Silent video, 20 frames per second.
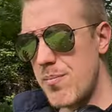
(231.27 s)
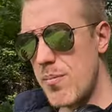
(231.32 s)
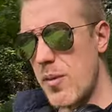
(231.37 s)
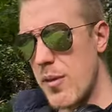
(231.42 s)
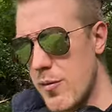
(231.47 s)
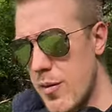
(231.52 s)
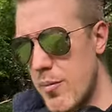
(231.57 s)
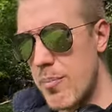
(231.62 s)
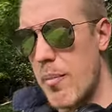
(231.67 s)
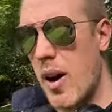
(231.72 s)

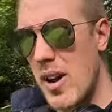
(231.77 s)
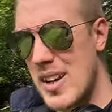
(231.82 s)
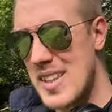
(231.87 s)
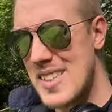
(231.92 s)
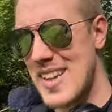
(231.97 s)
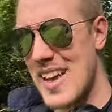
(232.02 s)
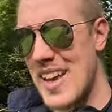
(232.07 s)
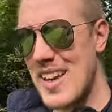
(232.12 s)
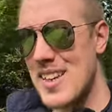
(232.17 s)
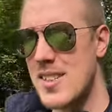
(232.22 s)
For my
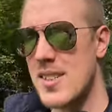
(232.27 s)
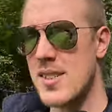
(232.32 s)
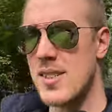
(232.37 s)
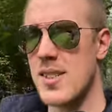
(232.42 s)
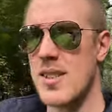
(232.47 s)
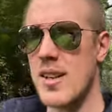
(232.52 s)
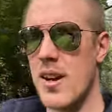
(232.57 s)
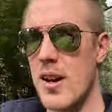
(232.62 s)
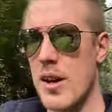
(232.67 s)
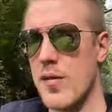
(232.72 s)
taste, the
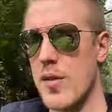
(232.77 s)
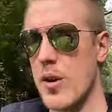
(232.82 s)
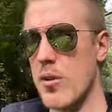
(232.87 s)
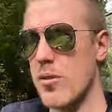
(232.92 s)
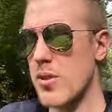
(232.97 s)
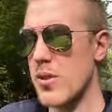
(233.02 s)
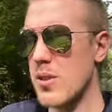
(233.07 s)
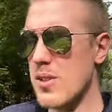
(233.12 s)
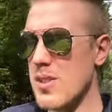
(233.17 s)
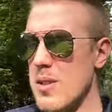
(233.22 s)
iPhone
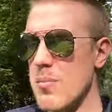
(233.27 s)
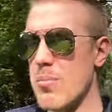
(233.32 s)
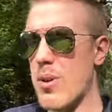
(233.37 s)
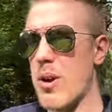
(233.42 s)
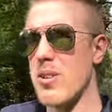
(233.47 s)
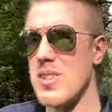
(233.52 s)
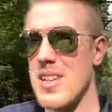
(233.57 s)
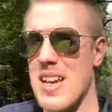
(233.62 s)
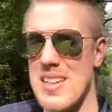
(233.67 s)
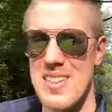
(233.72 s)
thirteen Pro
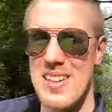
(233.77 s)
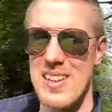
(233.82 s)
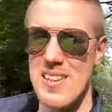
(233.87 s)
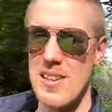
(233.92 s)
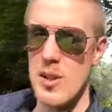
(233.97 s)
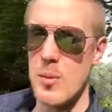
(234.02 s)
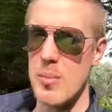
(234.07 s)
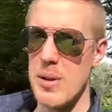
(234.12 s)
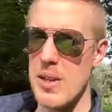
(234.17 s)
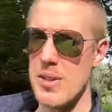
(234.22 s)
is actually a
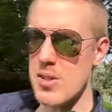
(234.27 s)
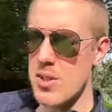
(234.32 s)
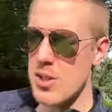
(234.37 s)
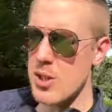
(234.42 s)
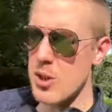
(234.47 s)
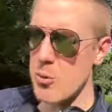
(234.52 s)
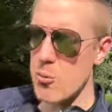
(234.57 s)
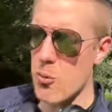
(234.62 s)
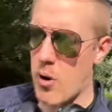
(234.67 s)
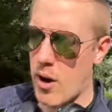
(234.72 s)
little bit too
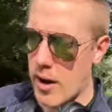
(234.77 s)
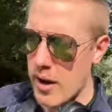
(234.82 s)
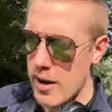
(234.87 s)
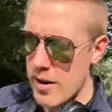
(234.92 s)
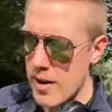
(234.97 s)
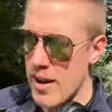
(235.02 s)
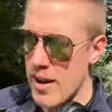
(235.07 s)
wide.